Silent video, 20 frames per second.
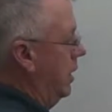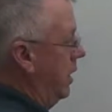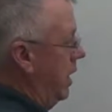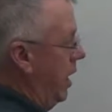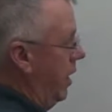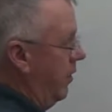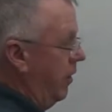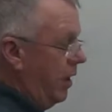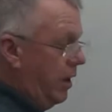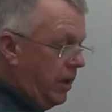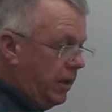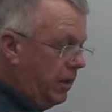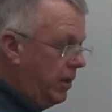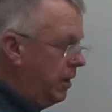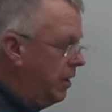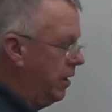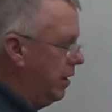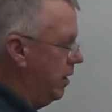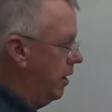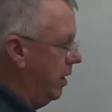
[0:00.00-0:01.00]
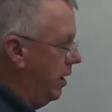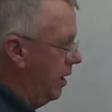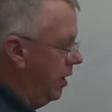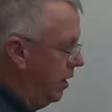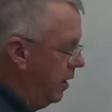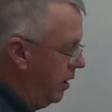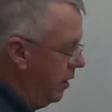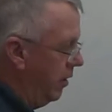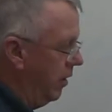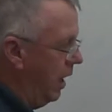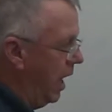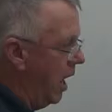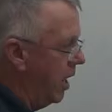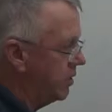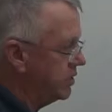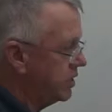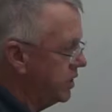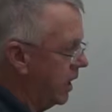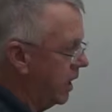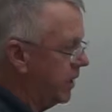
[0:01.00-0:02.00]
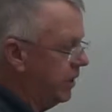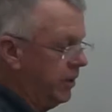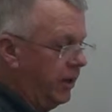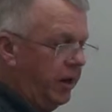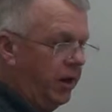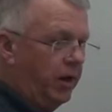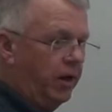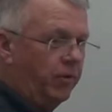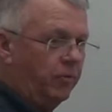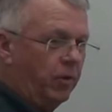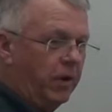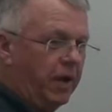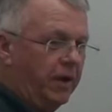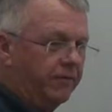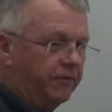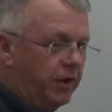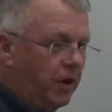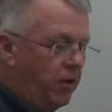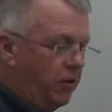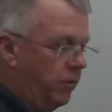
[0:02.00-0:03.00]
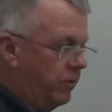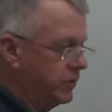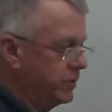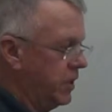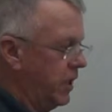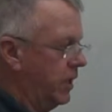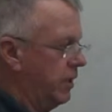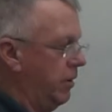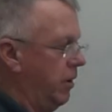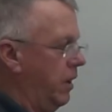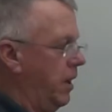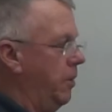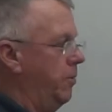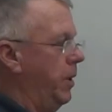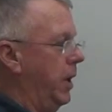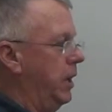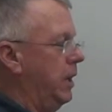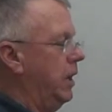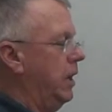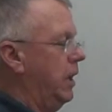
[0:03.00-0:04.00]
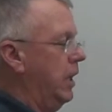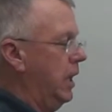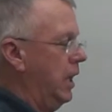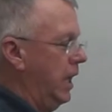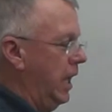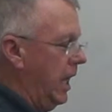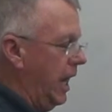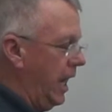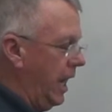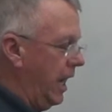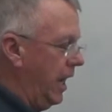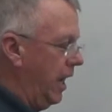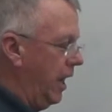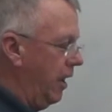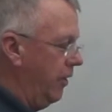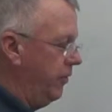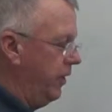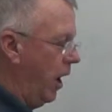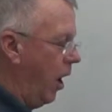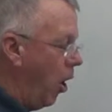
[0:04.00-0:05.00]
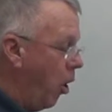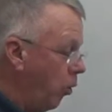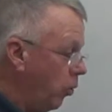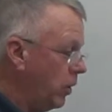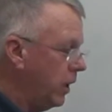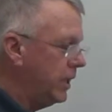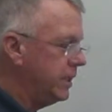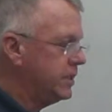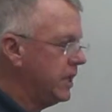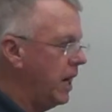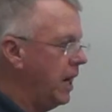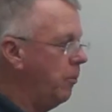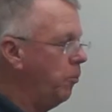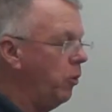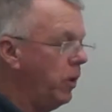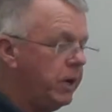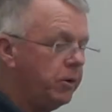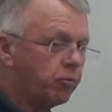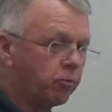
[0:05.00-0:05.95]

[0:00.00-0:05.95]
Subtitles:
Now, our secondary, we haven't gone on secondary yet, but the only time we